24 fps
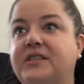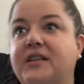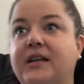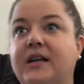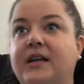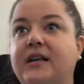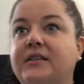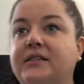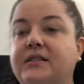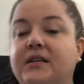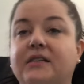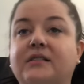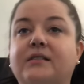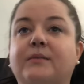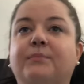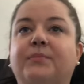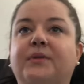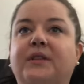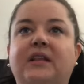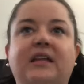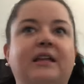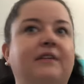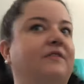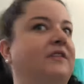in it, doesn't
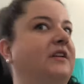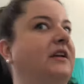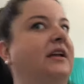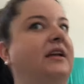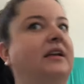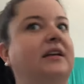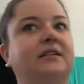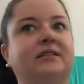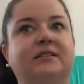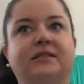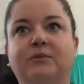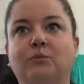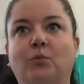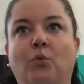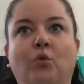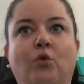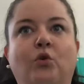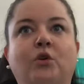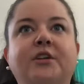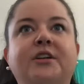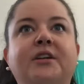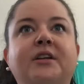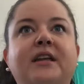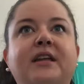believe in it, isn't
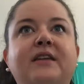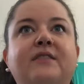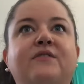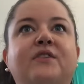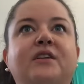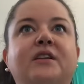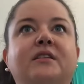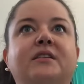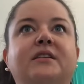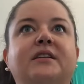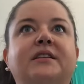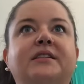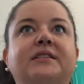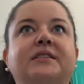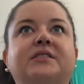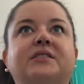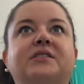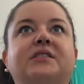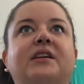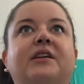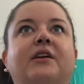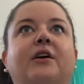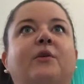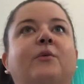wouldn't even
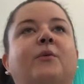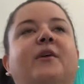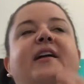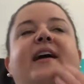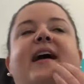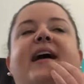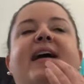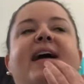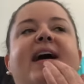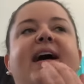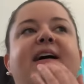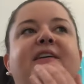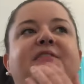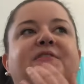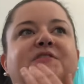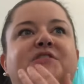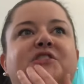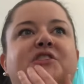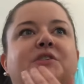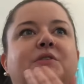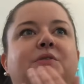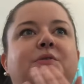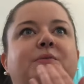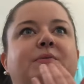consider what I have
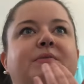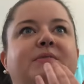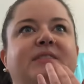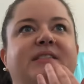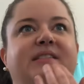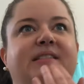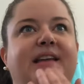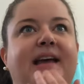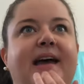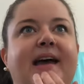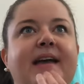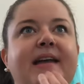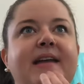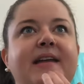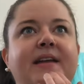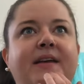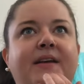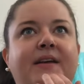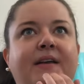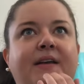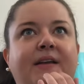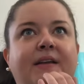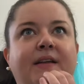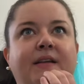to say,
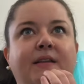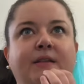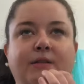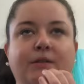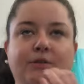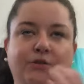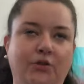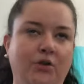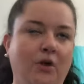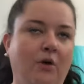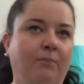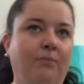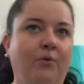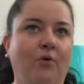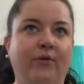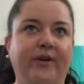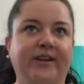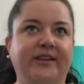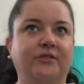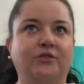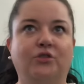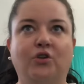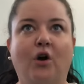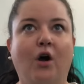there's no
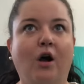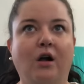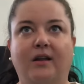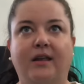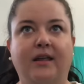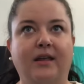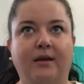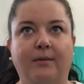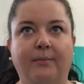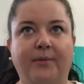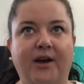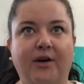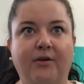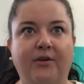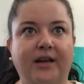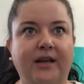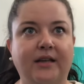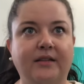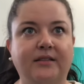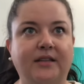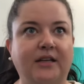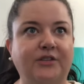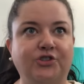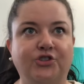point in talking about
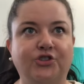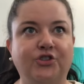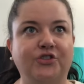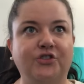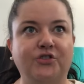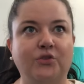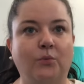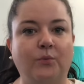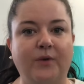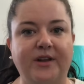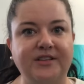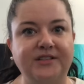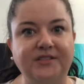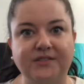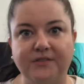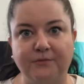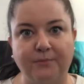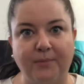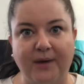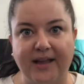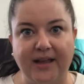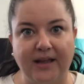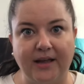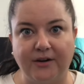it. That's just a waste of
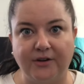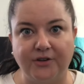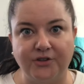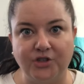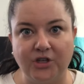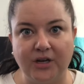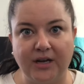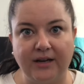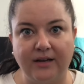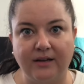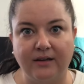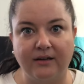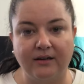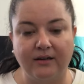my energy